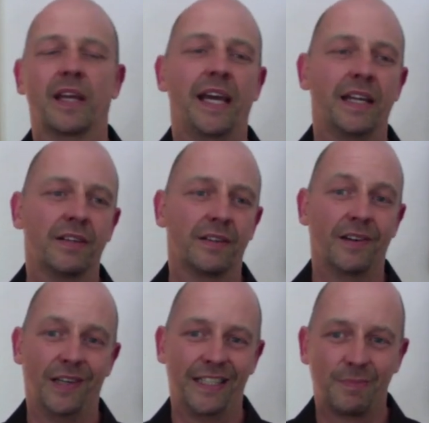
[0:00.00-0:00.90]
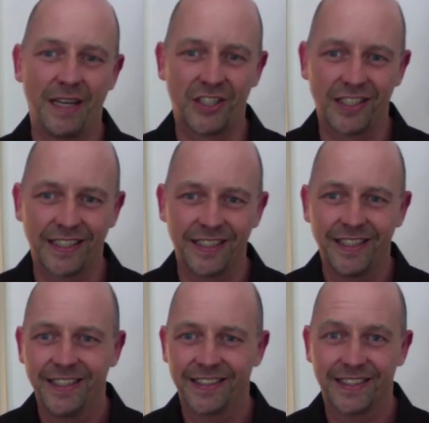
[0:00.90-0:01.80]
And especially
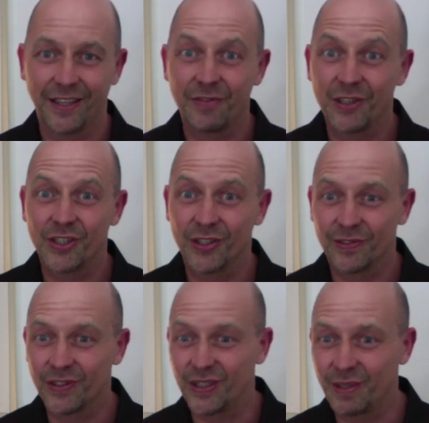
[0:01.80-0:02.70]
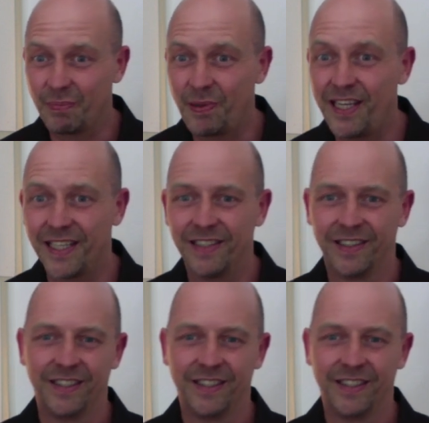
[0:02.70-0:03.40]
the definition of the CP